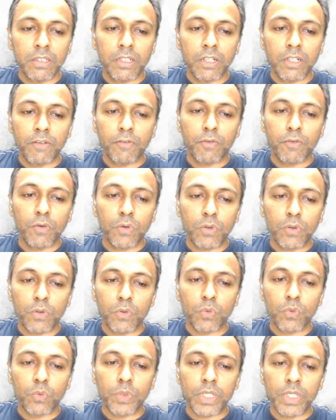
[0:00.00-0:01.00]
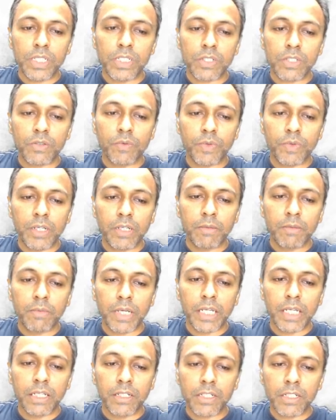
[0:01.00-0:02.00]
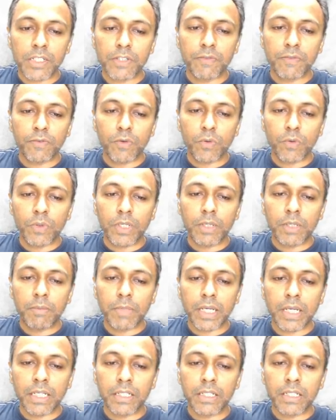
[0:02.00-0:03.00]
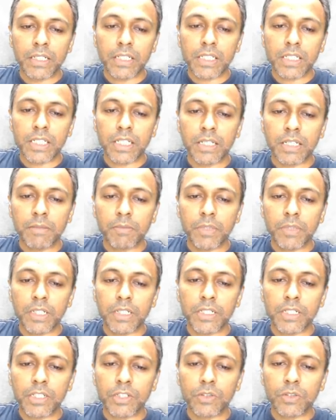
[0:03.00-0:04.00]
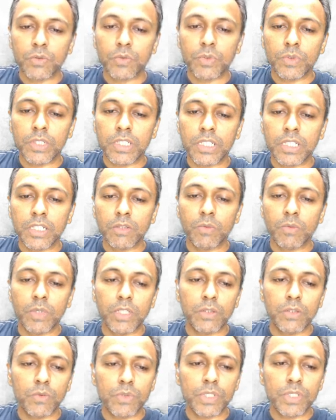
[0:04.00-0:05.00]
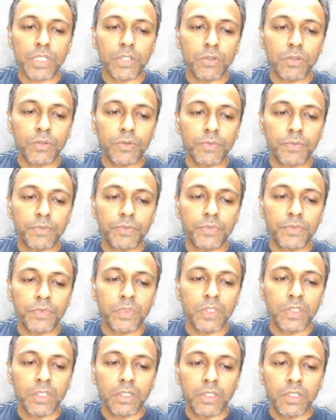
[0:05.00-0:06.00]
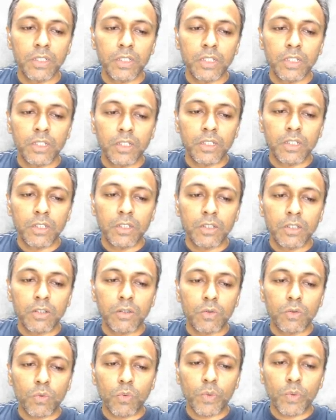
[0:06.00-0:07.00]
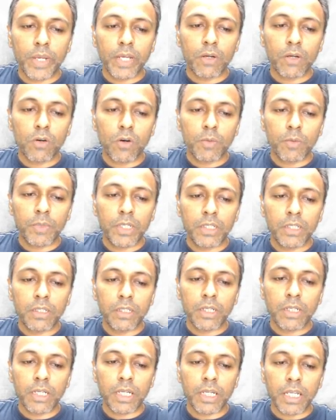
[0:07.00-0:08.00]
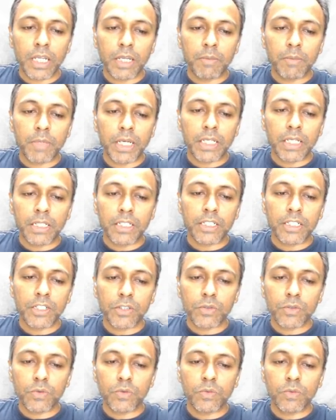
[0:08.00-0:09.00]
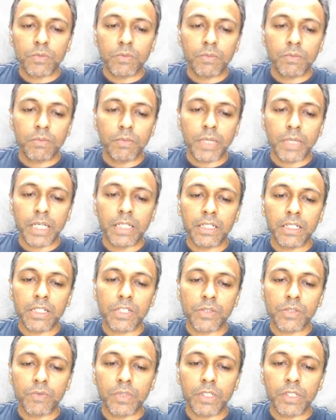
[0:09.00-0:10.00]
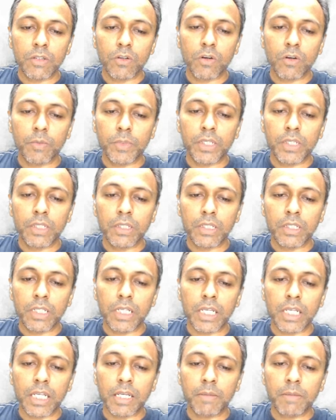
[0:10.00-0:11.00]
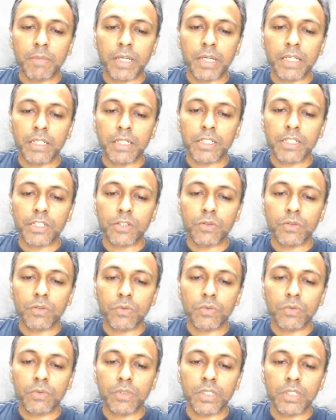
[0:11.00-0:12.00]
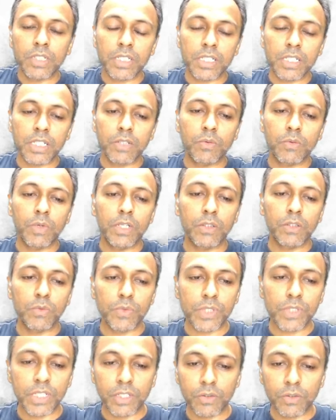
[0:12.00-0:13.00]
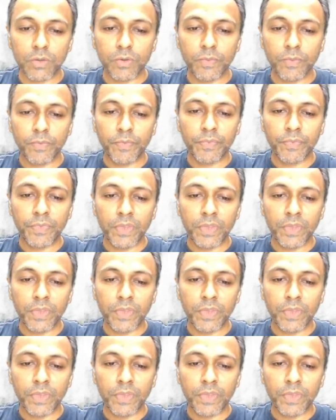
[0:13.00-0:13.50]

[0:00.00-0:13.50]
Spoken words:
Therefore 2a square minus 4a minus a plus 2 is equal to 0. 2a common, a minus 2 minus 1 common, a minus 2 is equal to 0.